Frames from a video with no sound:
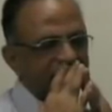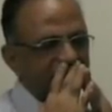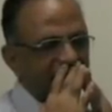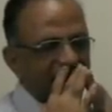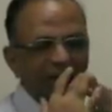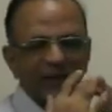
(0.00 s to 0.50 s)

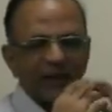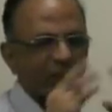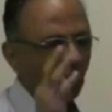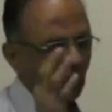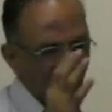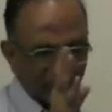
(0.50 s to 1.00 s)
there is nothing
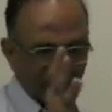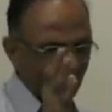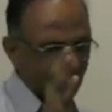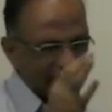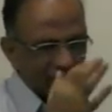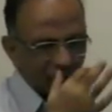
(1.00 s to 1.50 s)
more
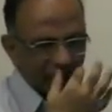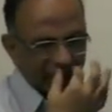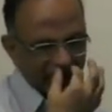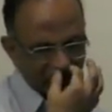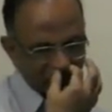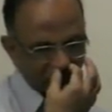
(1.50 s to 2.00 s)
about the
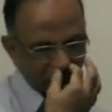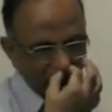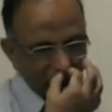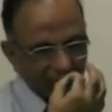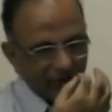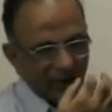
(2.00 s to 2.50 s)
endotracheal tube.
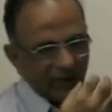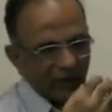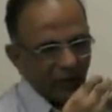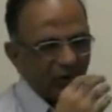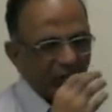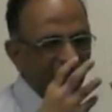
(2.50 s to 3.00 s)

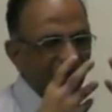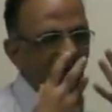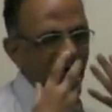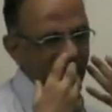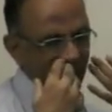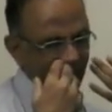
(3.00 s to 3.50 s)
You have to be
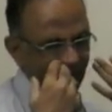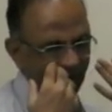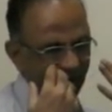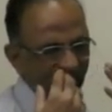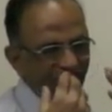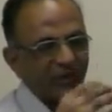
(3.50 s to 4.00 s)
cautious
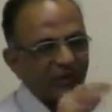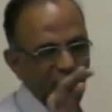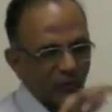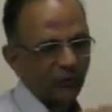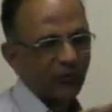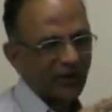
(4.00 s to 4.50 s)
that if it is
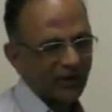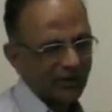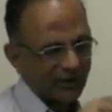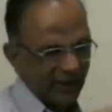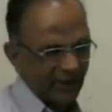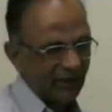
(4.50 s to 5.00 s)
too far
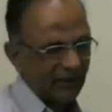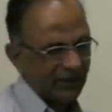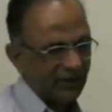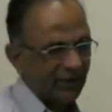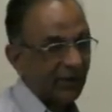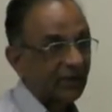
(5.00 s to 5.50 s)
in,
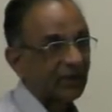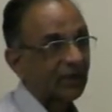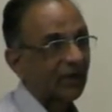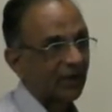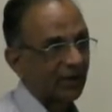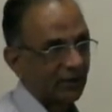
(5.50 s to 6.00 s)
in near the
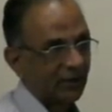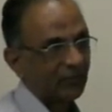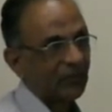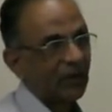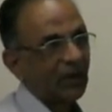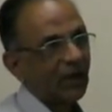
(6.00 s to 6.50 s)
carina,
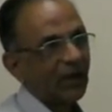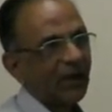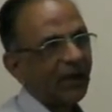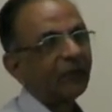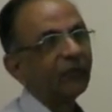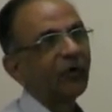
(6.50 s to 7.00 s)

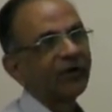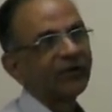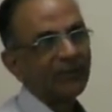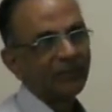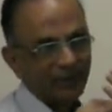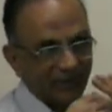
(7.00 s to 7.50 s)
and for
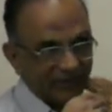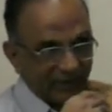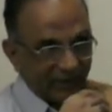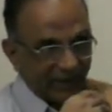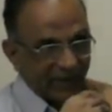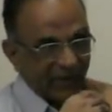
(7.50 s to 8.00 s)
example, if the
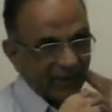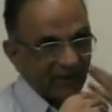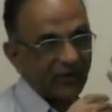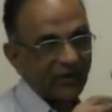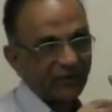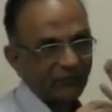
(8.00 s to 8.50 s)
neck is
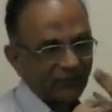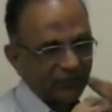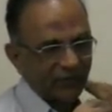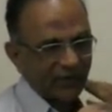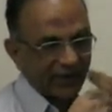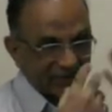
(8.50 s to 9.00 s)
in
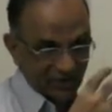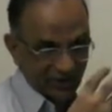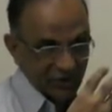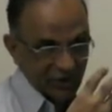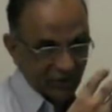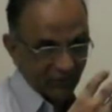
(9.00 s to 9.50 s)

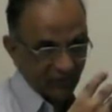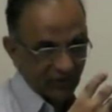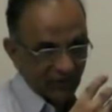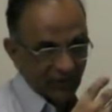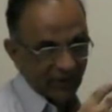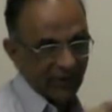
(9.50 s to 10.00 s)
extension,
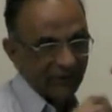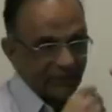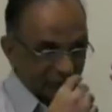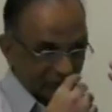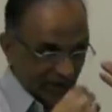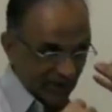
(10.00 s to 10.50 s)
if
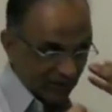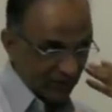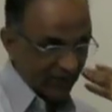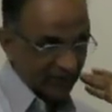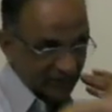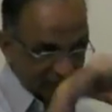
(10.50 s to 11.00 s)
the child
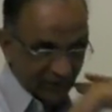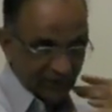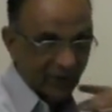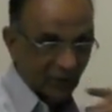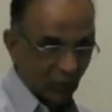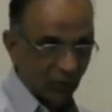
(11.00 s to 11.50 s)
flexes, it
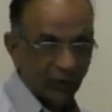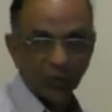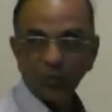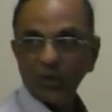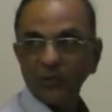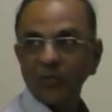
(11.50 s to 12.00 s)
can go into
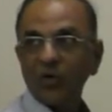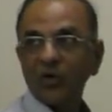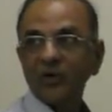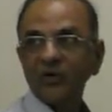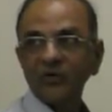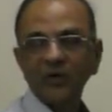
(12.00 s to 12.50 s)
one
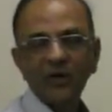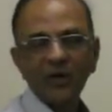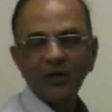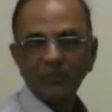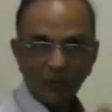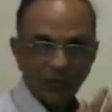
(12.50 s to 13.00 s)
bronchus.
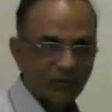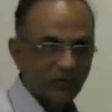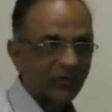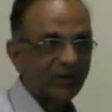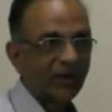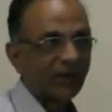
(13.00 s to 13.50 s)
Most
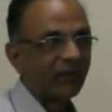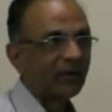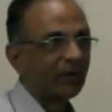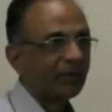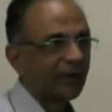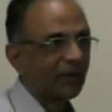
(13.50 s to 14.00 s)
of the time, it
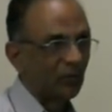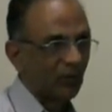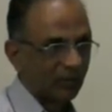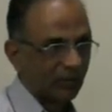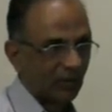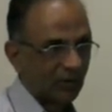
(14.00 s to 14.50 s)
will be in
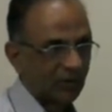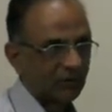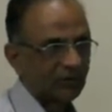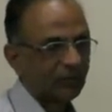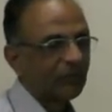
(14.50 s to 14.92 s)
one bronchus.